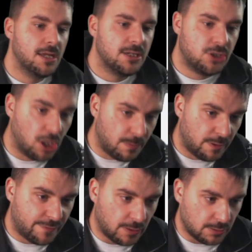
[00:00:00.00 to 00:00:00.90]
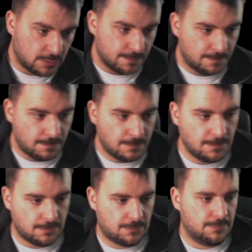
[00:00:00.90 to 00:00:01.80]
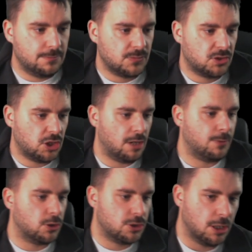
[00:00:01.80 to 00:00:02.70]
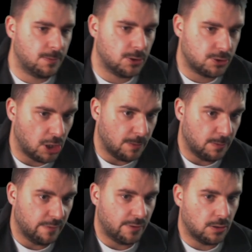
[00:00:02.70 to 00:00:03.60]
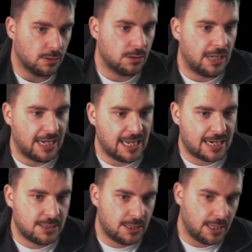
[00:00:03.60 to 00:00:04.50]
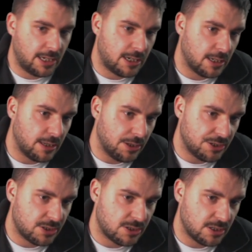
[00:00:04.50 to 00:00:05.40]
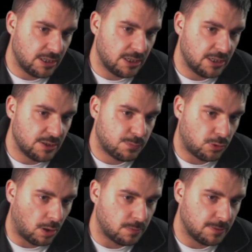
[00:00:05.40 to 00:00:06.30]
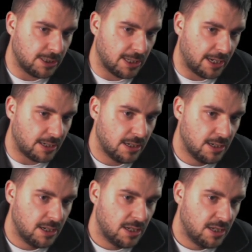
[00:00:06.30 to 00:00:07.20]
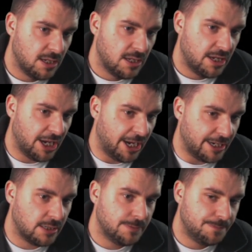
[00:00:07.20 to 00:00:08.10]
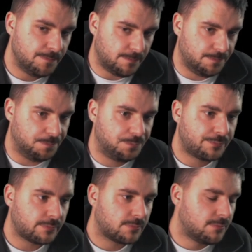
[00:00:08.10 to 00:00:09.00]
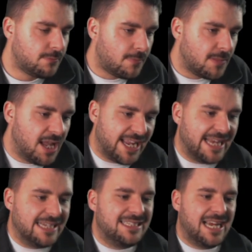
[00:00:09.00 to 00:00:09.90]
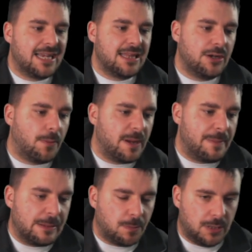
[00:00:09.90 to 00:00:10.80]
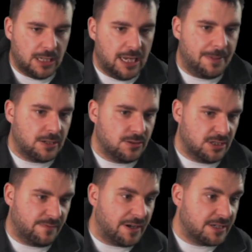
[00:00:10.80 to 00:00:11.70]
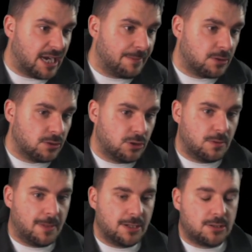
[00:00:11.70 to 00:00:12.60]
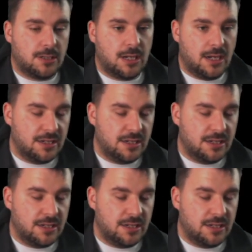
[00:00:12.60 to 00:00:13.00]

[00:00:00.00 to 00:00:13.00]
Turbo Fog. Turbo Fog. I actually think this is probably like here. Again, a deck that not many people play because it's very time consuming on Magic Online.